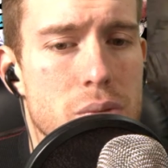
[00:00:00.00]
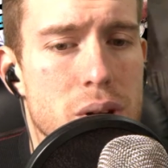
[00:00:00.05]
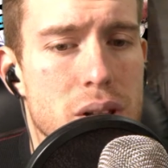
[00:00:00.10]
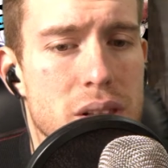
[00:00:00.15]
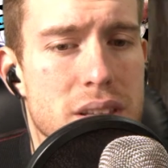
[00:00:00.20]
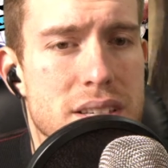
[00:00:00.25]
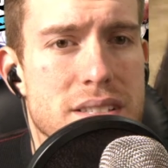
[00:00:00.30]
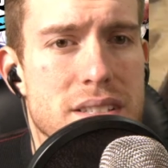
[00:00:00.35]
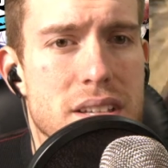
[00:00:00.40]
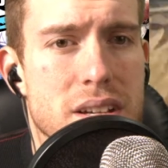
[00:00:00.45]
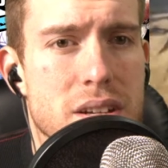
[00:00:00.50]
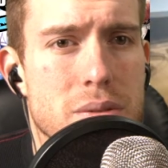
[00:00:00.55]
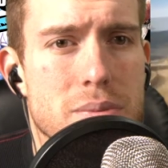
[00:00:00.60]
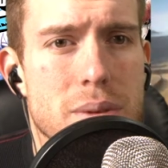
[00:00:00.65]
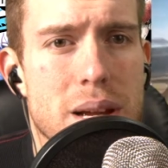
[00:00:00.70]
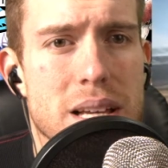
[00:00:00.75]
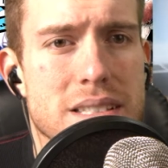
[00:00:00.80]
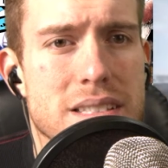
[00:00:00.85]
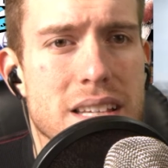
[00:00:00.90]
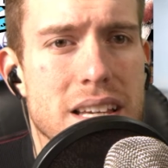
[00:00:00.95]
realistic
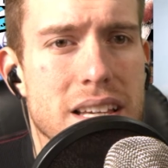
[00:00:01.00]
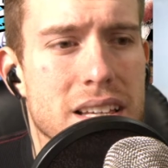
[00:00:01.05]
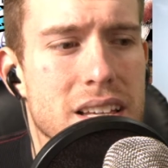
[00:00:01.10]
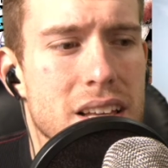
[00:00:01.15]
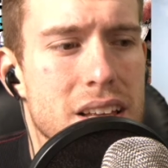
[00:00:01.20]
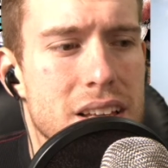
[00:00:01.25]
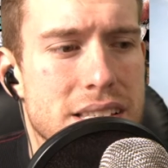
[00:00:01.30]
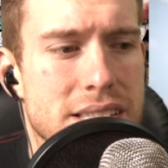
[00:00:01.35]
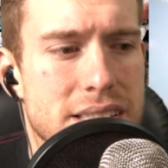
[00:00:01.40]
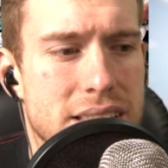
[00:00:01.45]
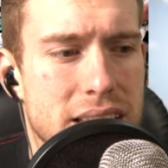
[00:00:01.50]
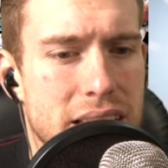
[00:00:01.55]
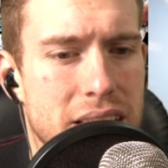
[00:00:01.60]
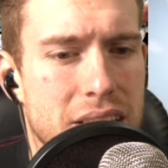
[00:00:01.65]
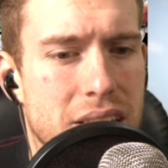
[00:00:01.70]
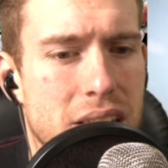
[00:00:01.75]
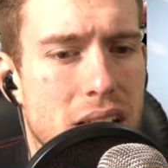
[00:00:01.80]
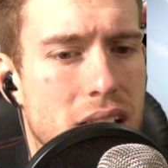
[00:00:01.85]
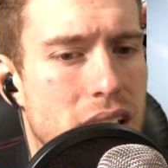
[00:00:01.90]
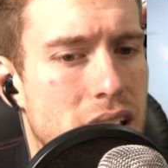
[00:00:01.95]
racing
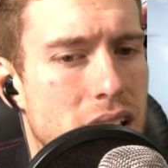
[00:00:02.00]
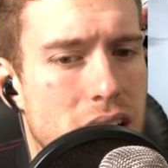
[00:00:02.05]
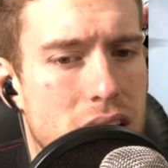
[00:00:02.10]
scene,